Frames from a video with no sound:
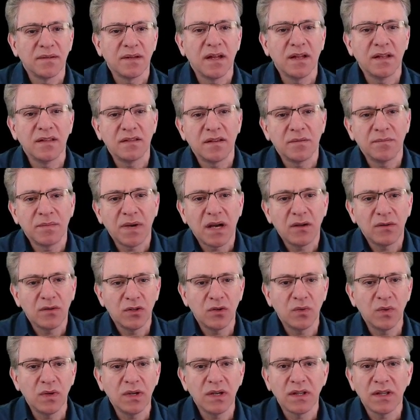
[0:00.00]
it's about
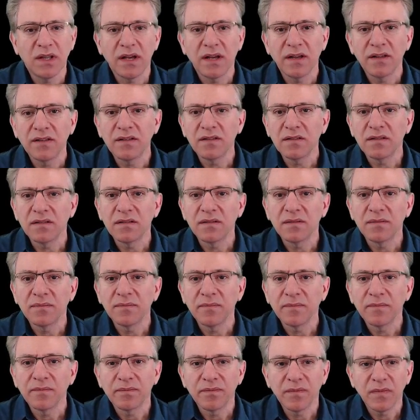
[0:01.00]
doing less,
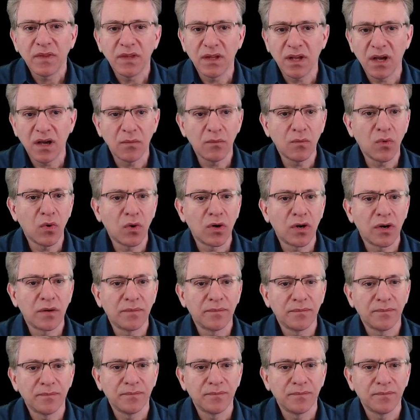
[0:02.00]
not more.